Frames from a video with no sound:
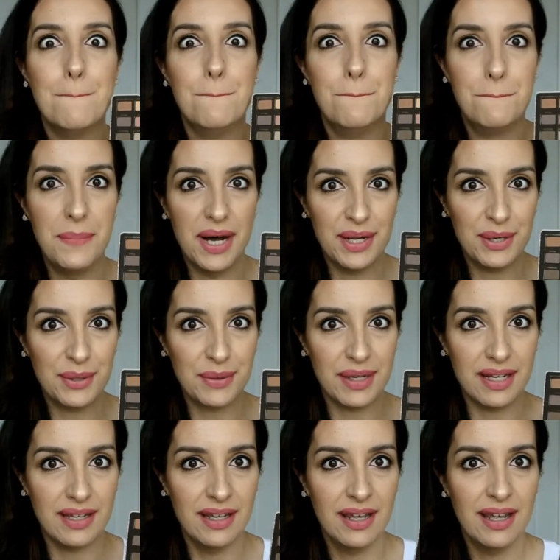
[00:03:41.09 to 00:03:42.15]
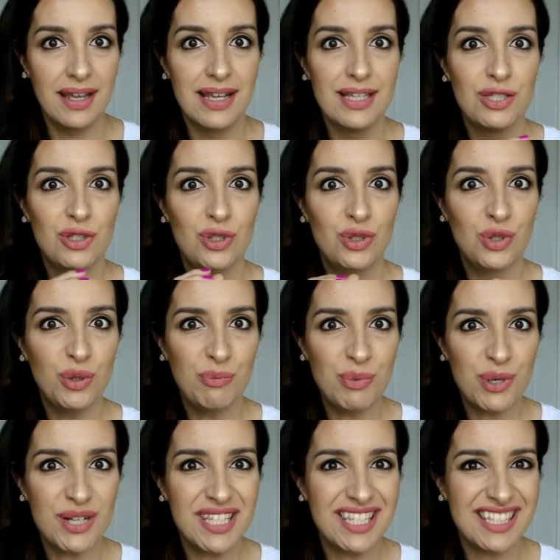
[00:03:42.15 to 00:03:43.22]
buttery.
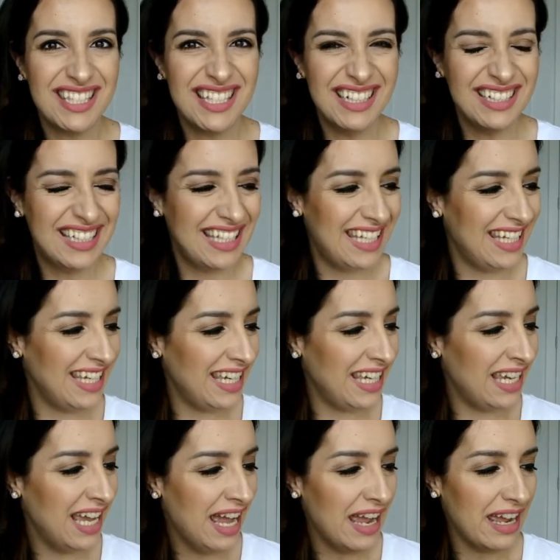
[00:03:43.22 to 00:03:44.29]
Super silky,